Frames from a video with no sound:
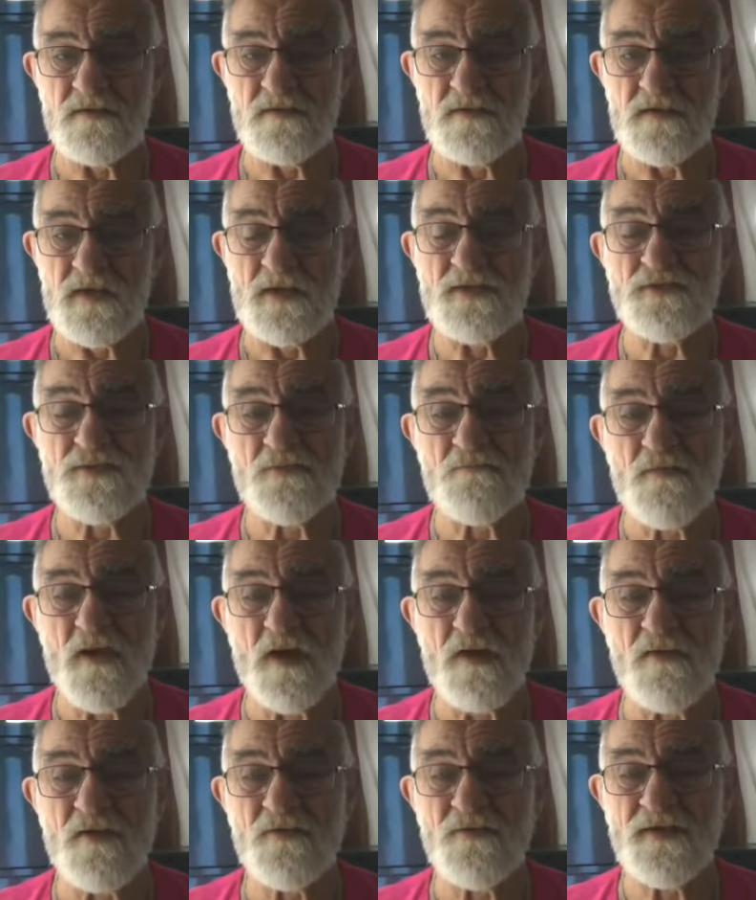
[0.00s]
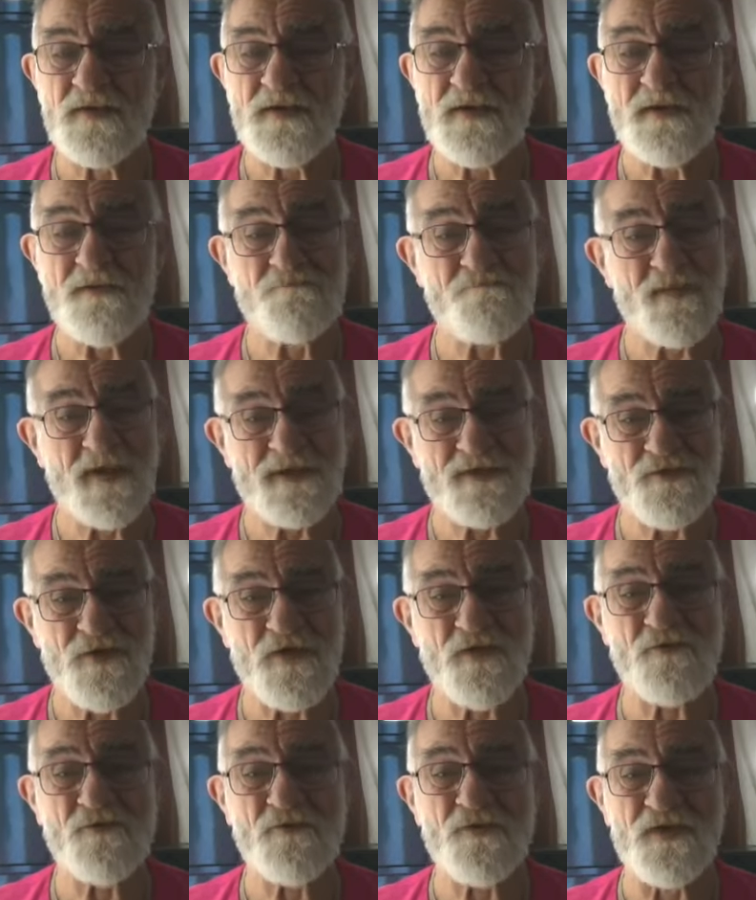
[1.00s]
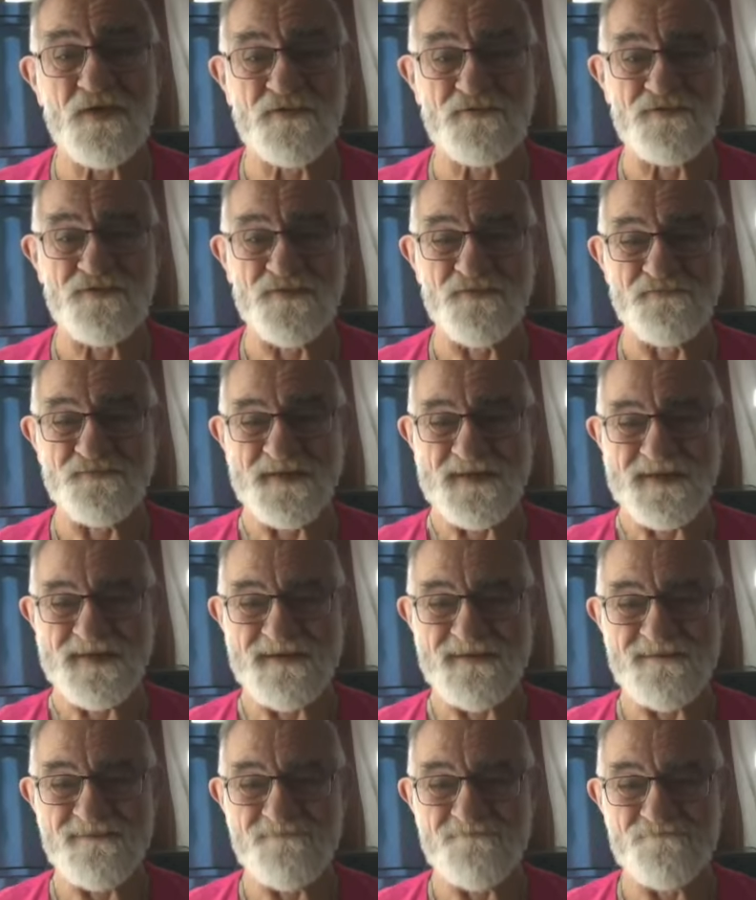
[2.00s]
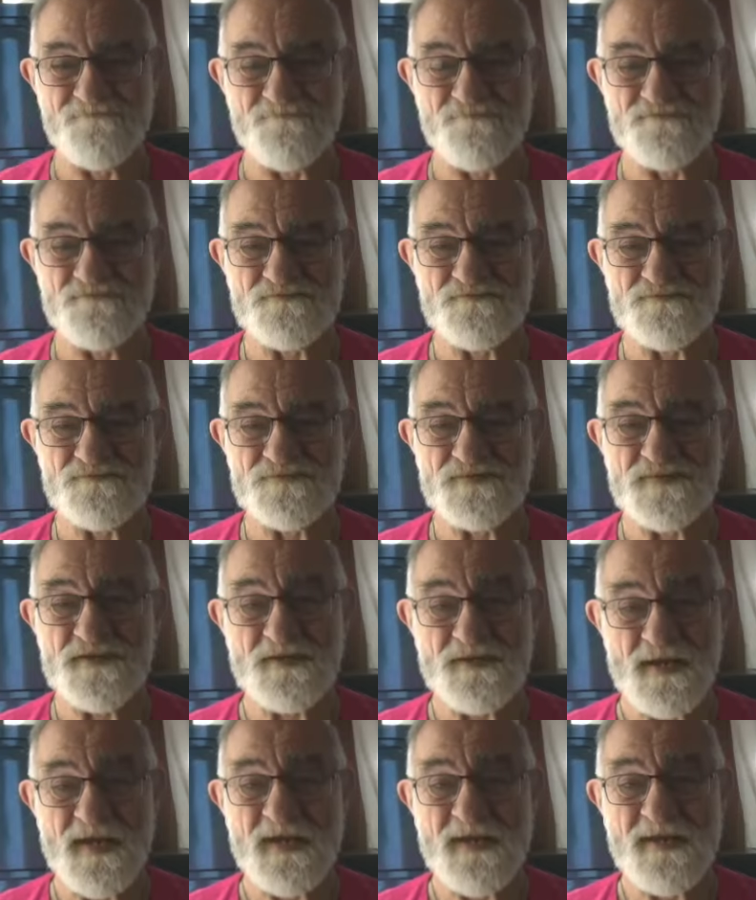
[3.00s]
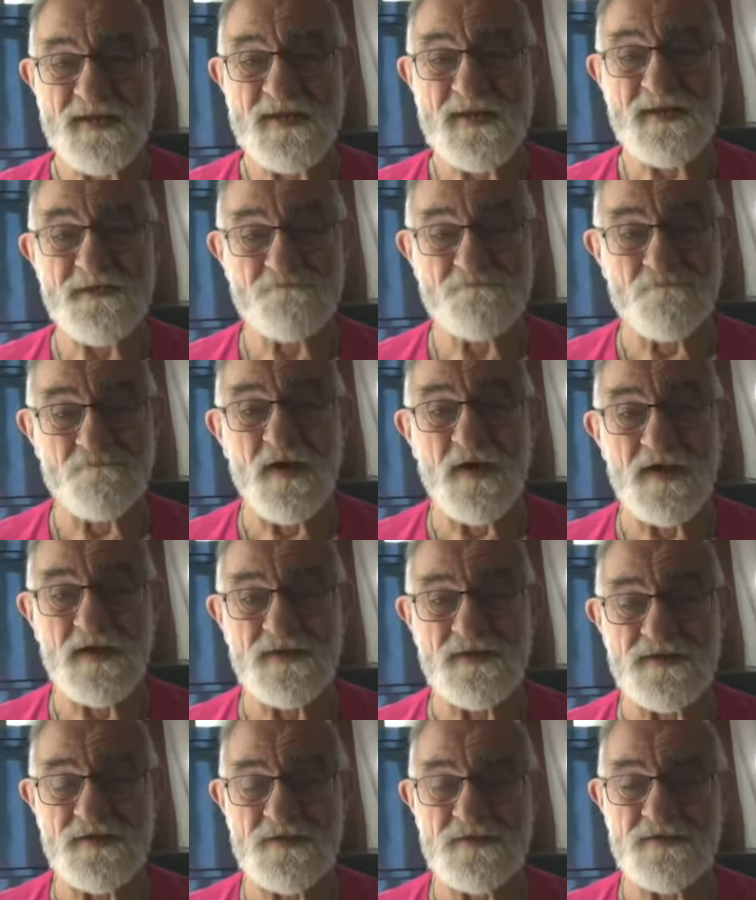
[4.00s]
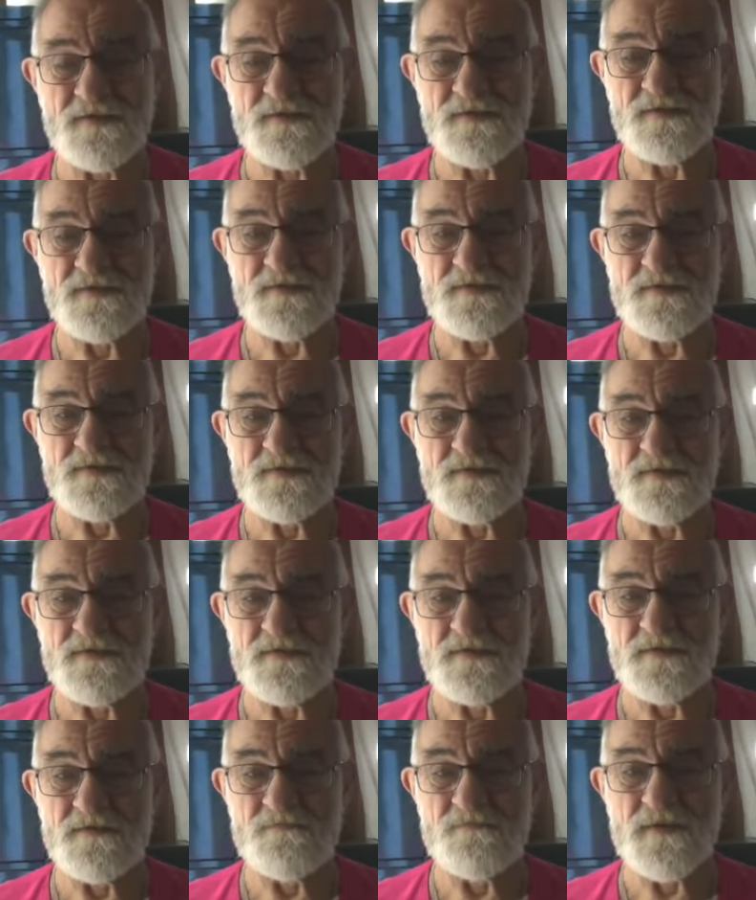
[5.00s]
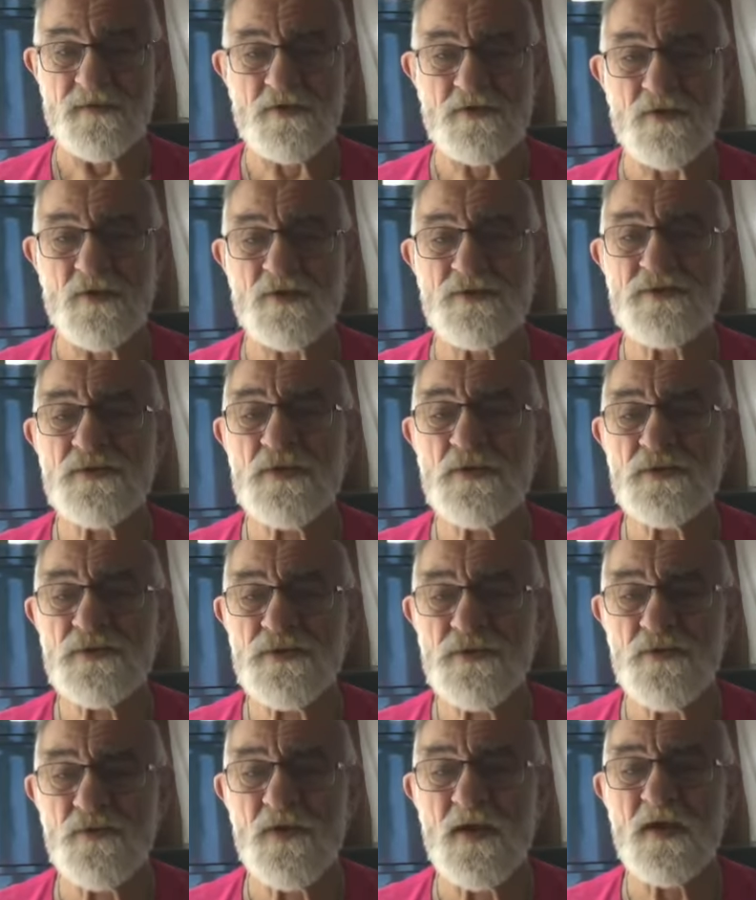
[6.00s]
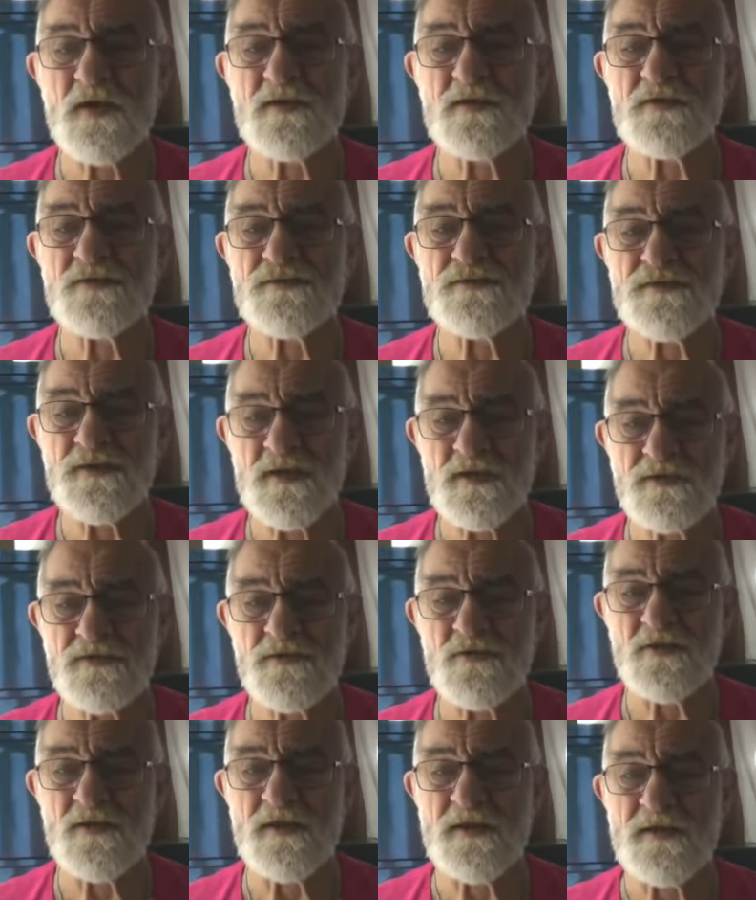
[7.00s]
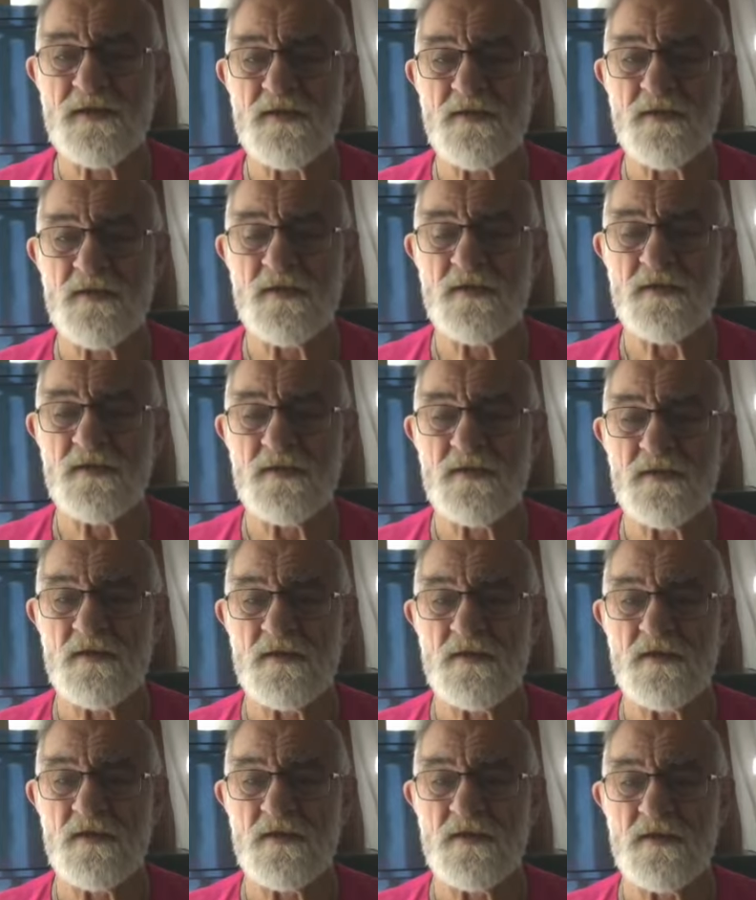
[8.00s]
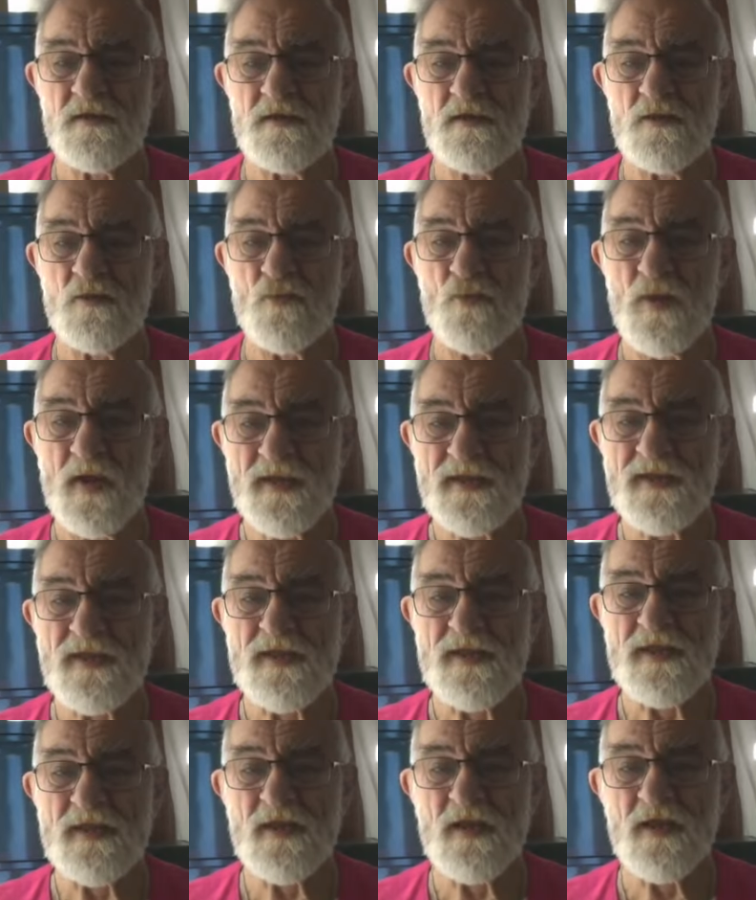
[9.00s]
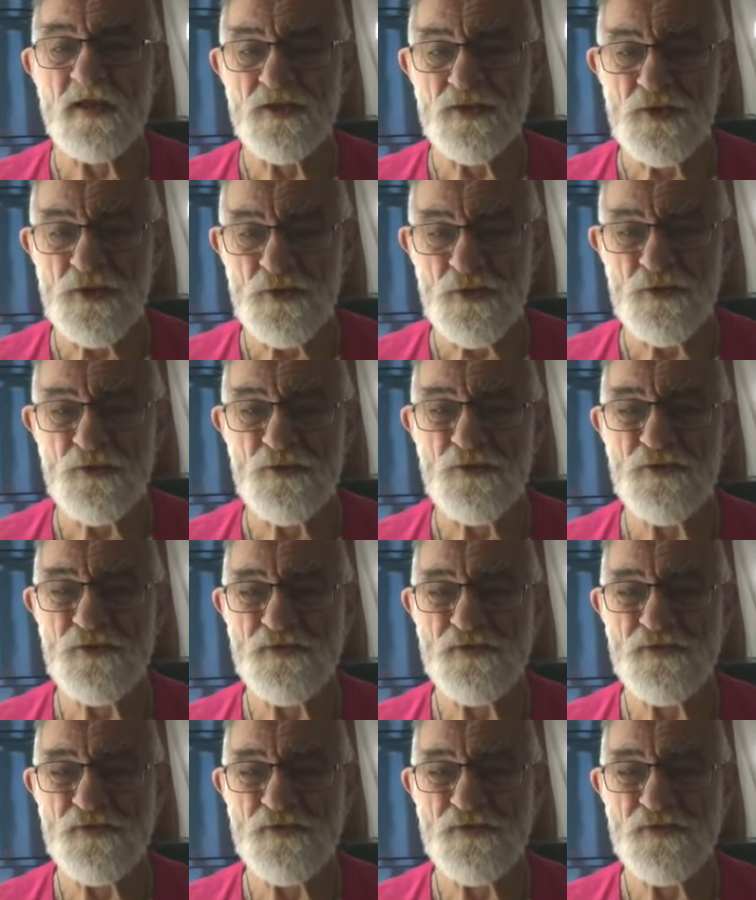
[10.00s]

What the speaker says: And tomorrow it may not work for me. Today it might. Because you are continually waking anew.